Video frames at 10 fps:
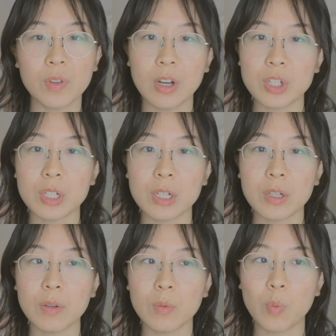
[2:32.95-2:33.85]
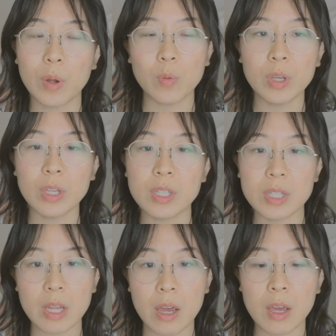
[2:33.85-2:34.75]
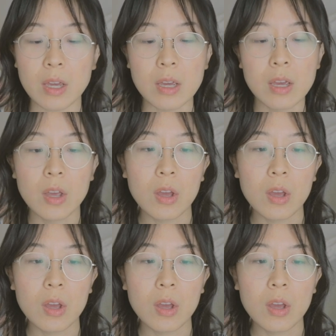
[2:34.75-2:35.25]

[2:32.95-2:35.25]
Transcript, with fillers: logic when we say